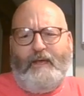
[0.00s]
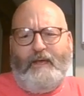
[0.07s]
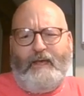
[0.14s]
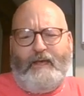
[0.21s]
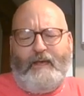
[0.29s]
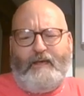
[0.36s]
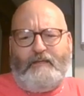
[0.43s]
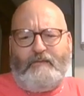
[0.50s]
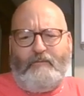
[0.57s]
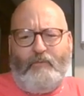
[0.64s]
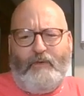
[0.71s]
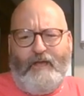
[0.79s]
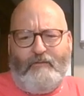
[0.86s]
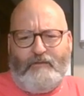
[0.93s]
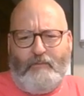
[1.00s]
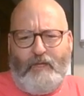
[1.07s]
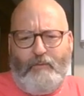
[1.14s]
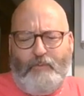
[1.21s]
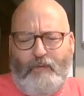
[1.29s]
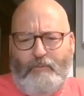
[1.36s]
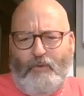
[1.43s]
and we have to
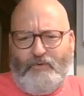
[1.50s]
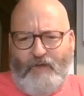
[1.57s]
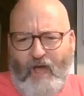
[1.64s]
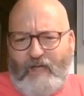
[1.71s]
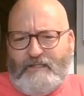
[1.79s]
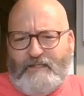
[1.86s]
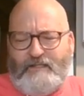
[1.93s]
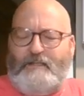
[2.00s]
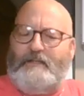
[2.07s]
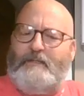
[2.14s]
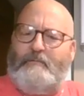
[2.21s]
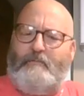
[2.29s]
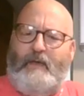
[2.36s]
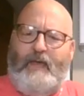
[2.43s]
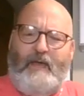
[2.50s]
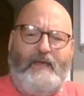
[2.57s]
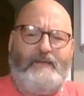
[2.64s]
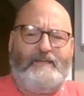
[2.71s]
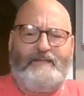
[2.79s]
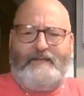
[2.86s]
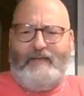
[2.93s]
make people not see them
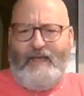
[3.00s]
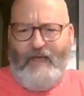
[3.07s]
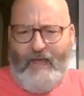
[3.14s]
as